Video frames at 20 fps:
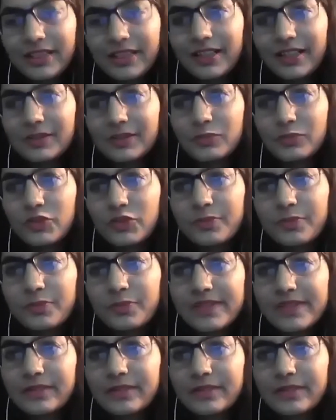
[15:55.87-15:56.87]
the most
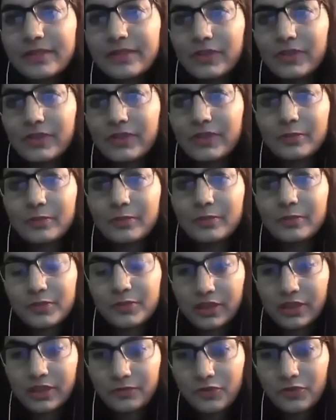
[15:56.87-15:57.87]
merciful and the most
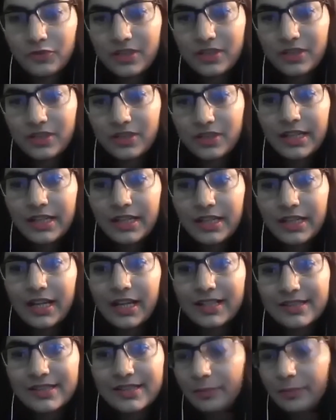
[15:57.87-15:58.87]
beneficent.
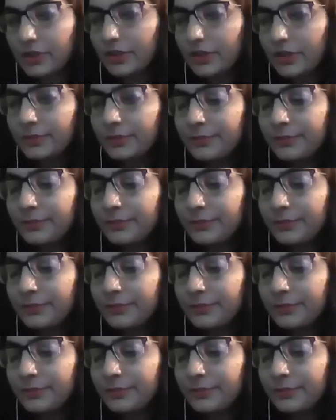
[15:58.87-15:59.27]
Assalamu alaikum.